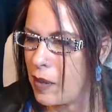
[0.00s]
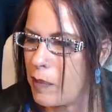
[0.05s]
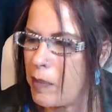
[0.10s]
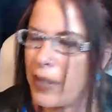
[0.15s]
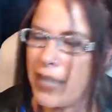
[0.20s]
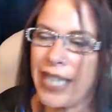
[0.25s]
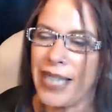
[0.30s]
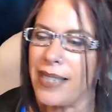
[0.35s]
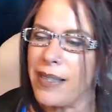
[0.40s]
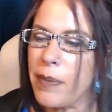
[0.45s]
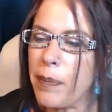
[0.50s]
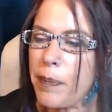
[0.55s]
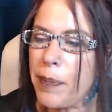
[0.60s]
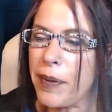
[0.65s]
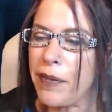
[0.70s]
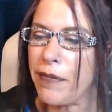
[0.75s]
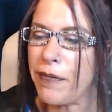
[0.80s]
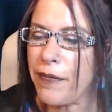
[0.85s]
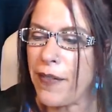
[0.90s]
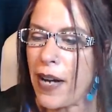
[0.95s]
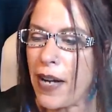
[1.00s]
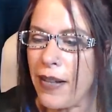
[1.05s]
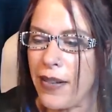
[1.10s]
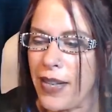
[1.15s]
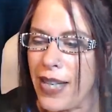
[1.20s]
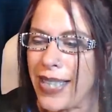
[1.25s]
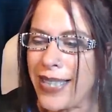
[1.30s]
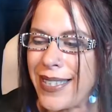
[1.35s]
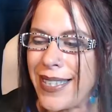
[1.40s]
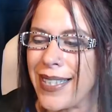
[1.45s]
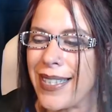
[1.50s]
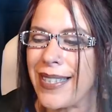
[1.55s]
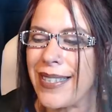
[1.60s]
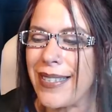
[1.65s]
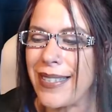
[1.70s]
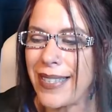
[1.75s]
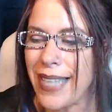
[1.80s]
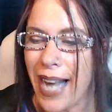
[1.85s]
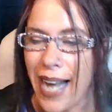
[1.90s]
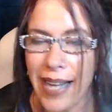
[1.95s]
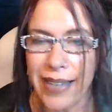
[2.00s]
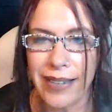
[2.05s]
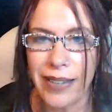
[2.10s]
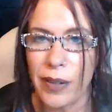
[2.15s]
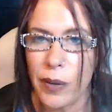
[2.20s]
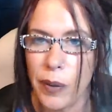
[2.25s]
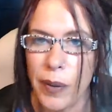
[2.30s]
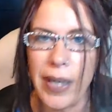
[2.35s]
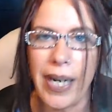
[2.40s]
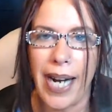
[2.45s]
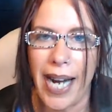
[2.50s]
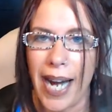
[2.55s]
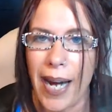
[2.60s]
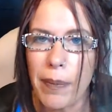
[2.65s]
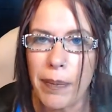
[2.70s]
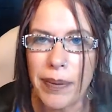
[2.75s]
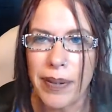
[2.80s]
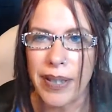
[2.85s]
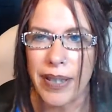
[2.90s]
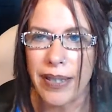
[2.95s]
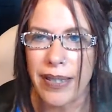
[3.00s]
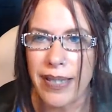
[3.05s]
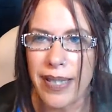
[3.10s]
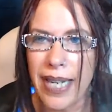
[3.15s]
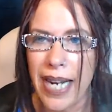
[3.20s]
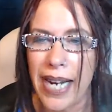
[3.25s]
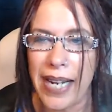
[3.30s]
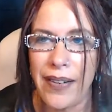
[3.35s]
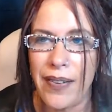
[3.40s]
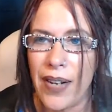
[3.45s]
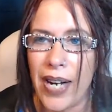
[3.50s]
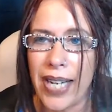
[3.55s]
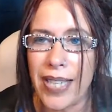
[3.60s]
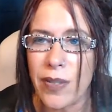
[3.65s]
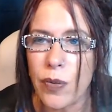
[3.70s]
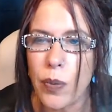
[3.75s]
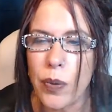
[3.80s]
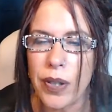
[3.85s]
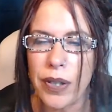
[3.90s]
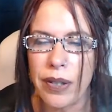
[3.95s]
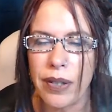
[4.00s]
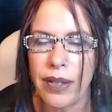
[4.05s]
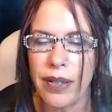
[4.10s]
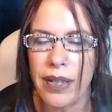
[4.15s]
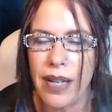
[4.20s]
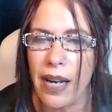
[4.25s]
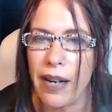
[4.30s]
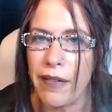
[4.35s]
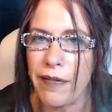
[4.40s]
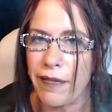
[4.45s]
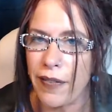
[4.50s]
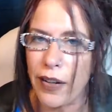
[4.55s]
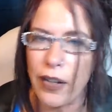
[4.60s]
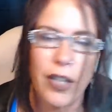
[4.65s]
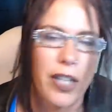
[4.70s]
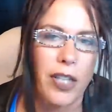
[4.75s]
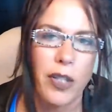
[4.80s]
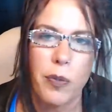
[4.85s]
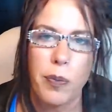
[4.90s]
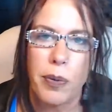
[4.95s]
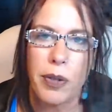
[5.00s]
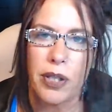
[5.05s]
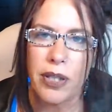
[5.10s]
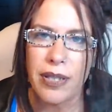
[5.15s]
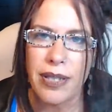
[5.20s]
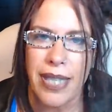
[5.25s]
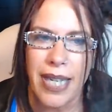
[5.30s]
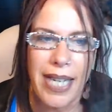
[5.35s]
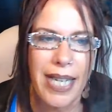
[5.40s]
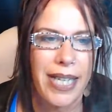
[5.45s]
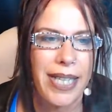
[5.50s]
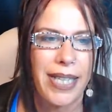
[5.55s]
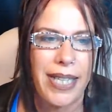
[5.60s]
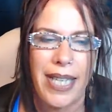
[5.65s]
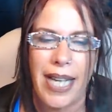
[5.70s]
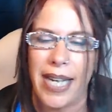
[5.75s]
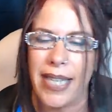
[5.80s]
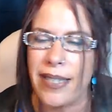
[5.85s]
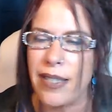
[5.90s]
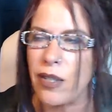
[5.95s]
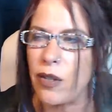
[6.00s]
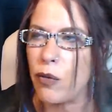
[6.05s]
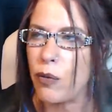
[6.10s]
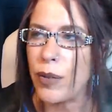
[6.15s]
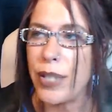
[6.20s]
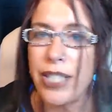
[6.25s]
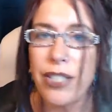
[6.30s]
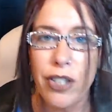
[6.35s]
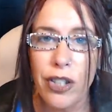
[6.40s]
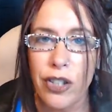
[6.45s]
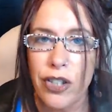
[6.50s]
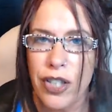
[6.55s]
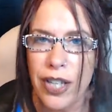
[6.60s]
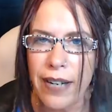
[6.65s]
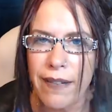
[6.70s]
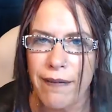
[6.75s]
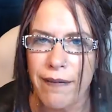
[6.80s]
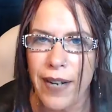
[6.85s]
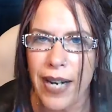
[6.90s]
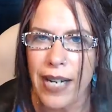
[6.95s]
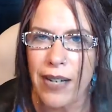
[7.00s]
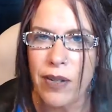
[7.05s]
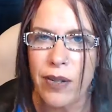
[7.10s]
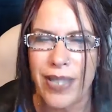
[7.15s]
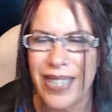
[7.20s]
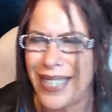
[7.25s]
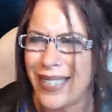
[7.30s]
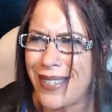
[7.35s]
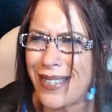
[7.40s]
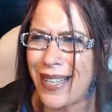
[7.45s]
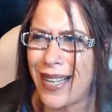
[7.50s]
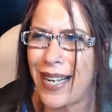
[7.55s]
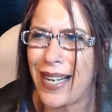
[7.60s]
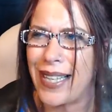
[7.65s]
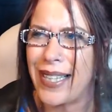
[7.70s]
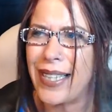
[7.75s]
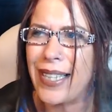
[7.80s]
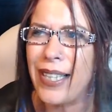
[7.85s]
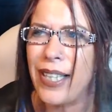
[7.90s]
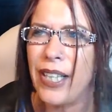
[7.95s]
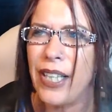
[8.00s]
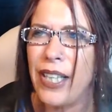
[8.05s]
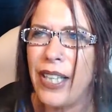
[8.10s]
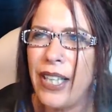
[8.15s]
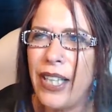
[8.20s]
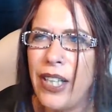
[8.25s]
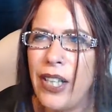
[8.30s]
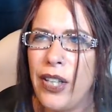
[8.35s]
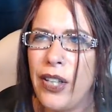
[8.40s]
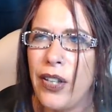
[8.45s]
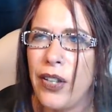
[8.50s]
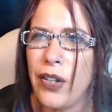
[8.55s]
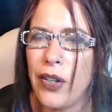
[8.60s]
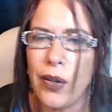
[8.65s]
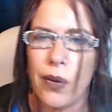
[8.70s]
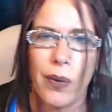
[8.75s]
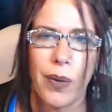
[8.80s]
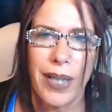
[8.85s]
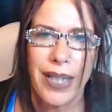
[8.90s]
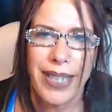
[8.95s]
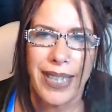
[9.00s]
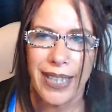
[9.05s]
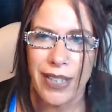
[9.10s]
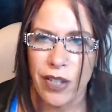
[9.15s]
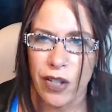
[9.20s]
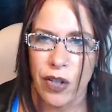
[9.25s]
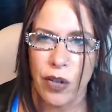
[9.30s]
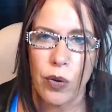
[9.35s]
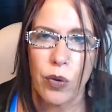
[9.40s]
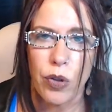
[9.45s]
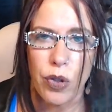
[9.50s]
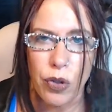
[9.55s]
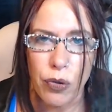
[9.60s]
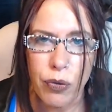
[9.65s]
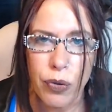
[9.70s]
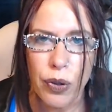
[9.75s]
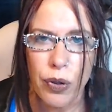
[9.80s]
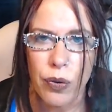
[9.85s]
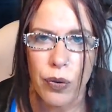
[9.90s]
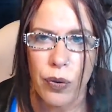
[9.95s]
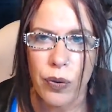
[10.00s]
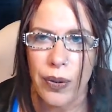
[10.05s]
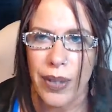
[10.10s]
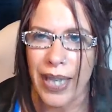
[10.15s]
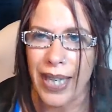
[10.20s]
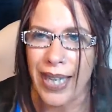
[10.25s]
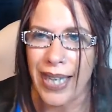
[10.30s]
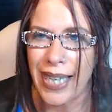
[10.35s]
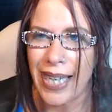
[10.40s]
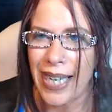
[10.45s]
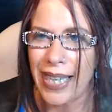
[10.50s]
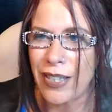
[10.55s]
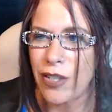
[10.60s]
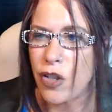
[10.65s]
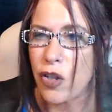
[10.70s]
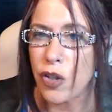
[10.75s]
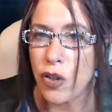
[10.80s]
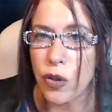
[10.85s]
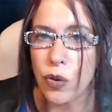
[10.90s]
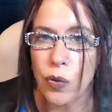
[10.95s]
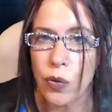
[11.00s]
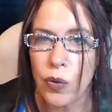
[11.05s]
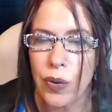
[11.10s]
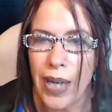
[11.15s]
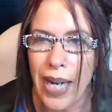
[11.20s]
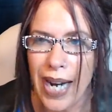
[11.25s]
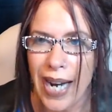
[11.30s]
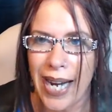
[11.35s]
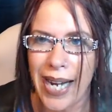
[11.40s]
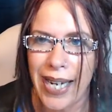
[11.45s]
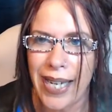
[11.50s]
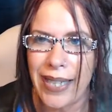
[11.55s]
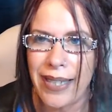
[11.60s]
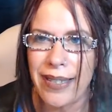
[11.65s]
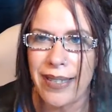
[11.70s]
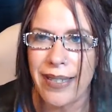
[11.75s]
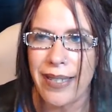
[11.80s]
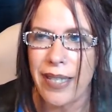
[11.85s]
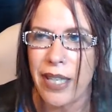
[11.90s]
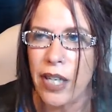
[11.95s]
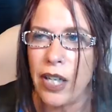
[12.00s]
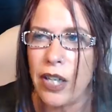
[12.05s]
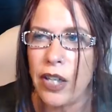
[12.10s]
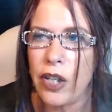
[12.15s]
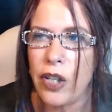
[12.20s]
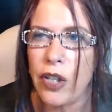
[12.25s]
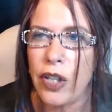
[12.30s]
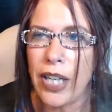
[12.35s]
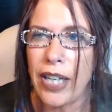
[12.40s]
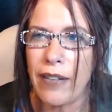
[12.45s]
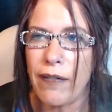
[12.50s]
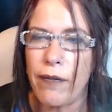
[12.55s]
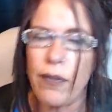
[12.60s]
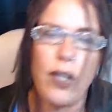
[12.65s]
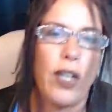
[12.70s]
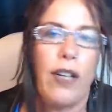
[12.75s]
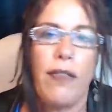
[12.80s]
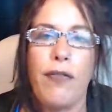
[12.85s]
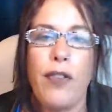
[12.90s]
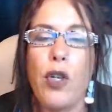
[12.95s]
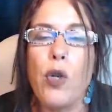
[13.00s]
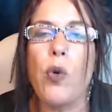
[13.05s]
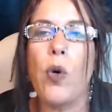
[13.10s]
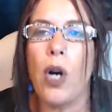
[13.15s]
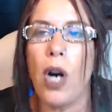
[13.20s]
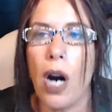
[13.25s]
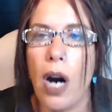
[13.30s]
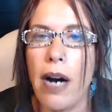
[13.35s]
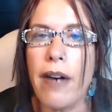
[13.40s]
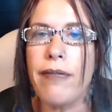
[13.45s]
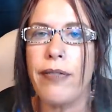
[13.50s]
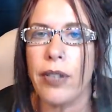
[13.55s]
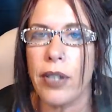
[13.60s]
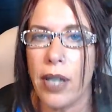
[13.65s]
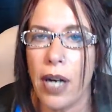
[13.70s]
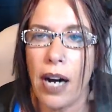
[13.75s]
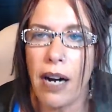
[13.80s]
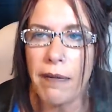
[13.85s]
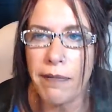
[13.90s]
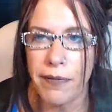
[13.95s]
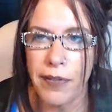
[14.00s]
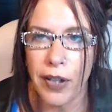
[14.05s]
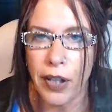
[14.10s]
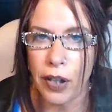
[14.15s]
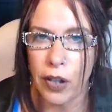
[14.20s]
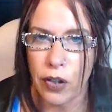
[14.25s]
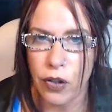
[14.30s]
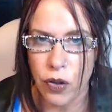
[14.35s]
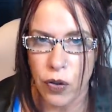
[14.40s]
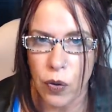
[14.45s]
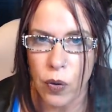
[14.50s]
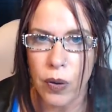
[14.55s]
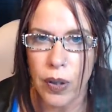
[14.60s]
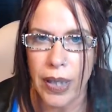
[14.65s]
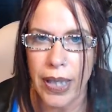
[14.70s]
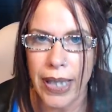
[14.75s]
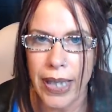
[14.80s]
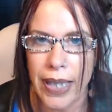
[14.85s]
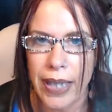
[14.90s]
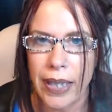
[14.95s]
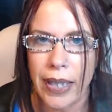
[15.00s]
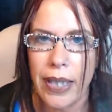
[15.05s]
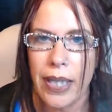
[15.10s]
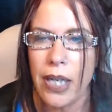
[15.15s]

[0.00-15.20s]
but that but fun that's exactly what happens and that's what uh, Ferak's book said and that's the research i found is that you know what that's so true that as soon as if if you cover up for Kocourek,